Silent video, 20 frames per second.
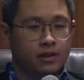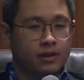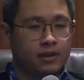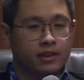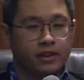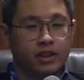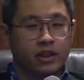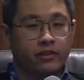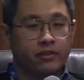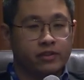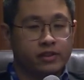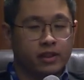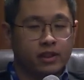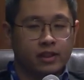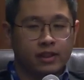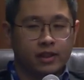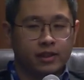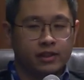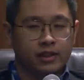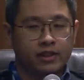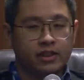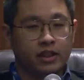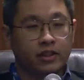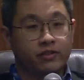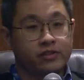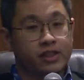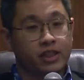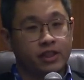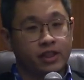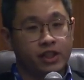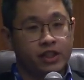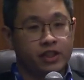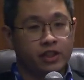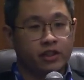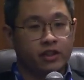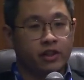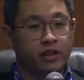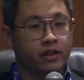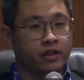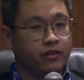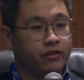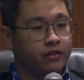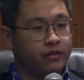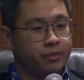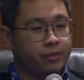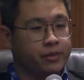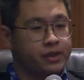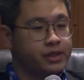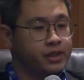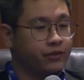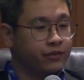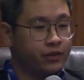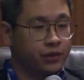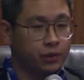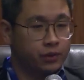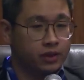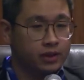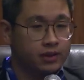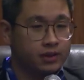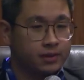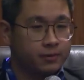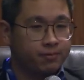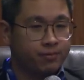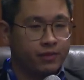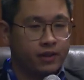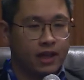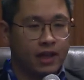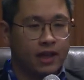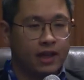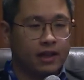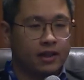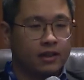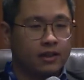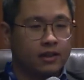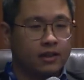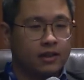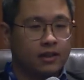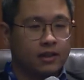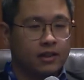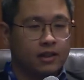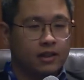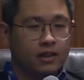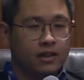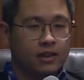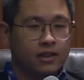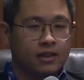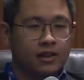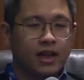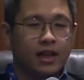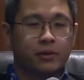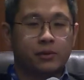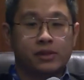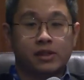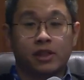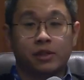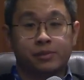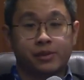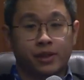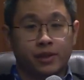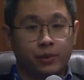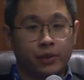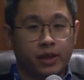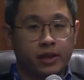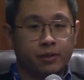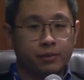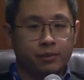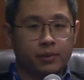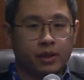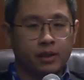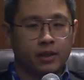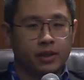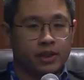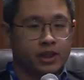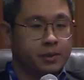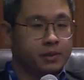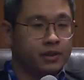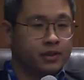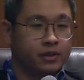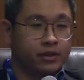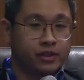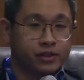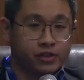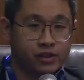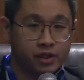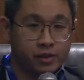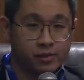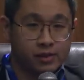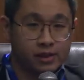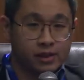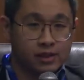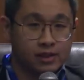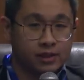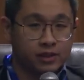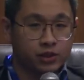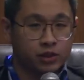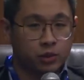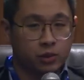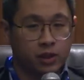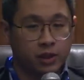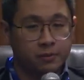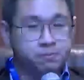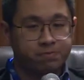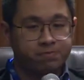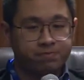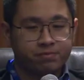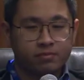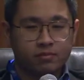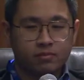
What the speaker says: desulfurization of marine fuels, and that worked out pretty well. Ships installed scrubbers and so on.